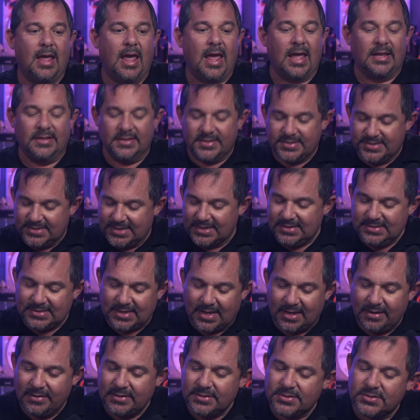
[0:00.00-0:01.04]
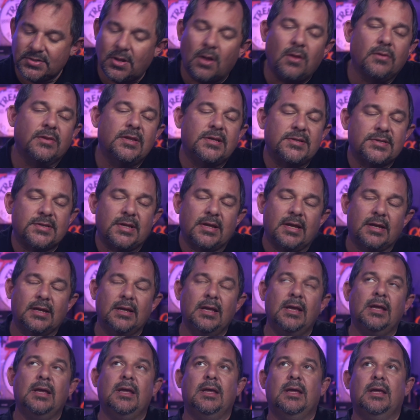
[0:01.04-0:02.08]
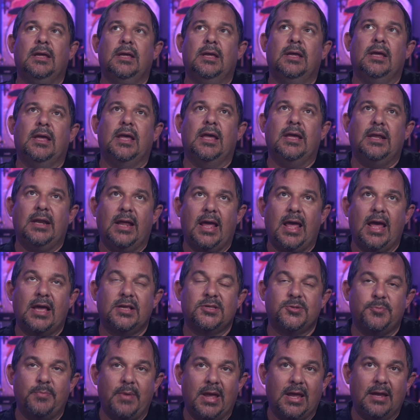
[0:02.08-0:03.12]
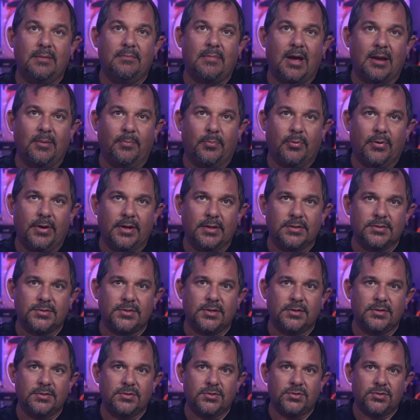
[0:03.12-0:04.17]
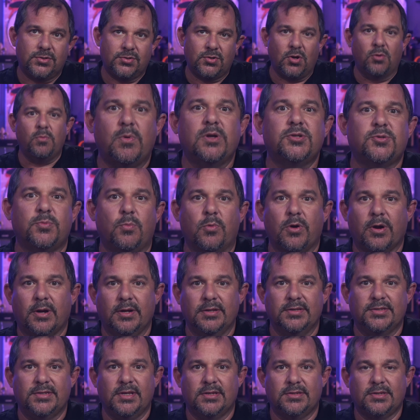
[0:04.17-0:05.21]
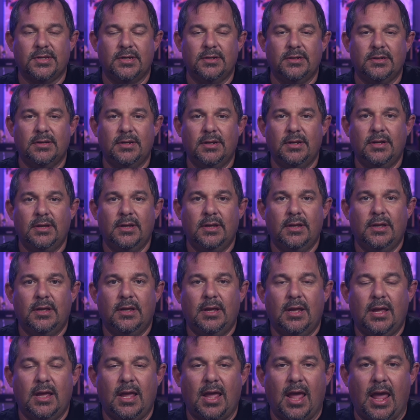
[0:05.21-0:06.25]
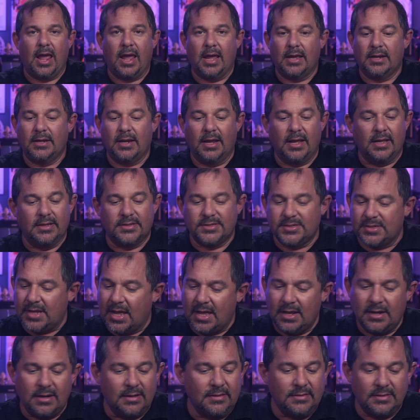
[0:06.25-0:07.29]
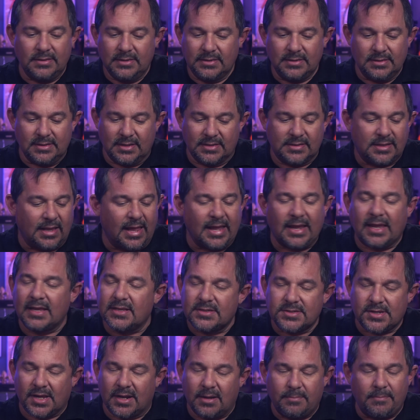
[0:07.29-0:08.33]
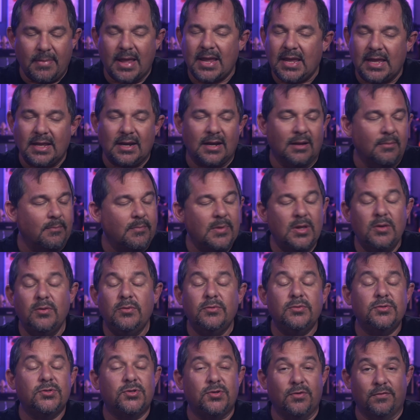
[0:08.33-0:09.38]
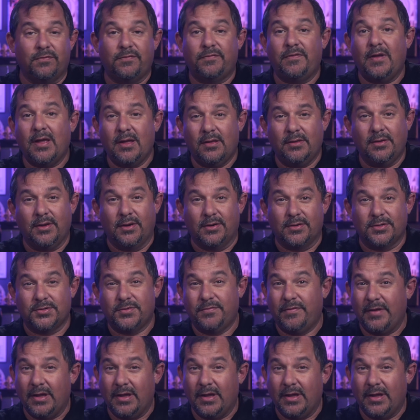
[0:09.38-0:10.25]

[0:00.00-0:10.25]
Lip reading: And since I installed this thing, it has made my prints so much more consistent. And it's not like it's going to make it immune to failures.